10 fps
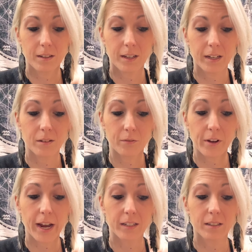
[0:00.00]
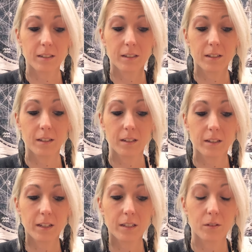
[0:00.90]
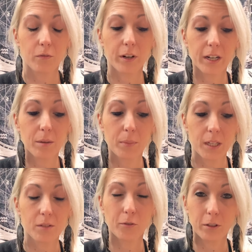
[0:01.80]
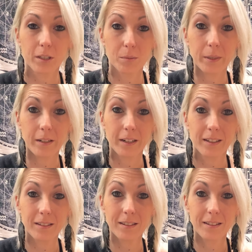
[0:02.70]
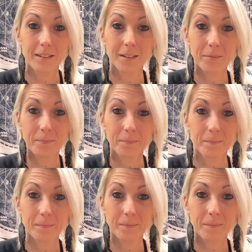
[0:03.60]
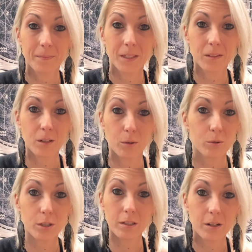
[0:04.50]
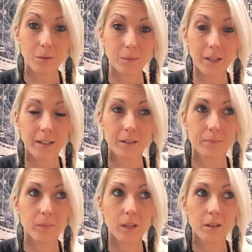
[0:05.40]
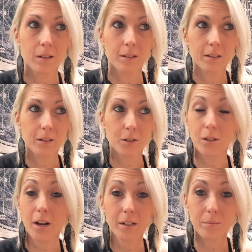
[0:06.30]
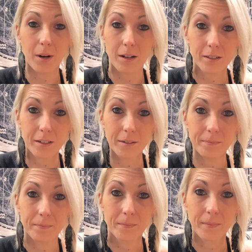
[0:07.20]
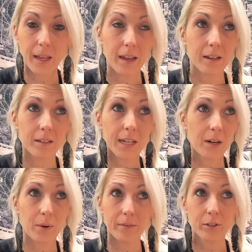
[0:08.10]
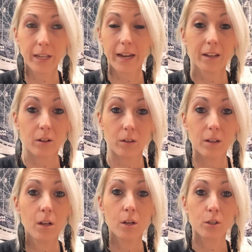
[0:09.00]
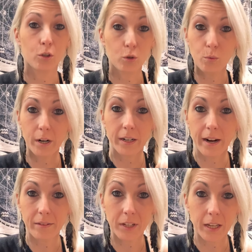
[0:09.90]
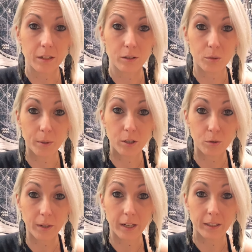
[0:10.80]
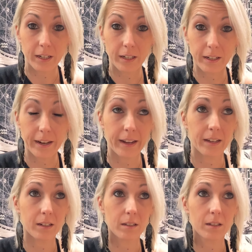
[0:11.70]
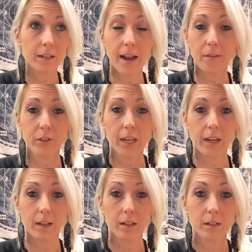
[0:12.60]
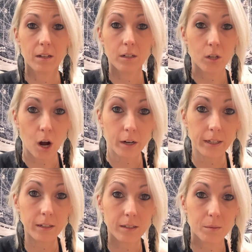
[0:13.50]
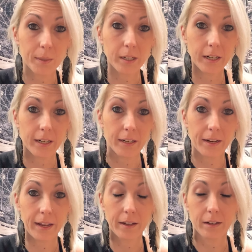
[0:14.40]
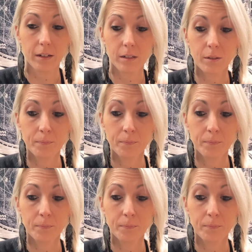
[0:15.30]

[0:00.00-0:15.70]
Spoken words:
And in fact, it's a very peaceful experience. So just know that you're not an imposter. And however the hell you want to navigate your spirituality and navigate talking to spirit and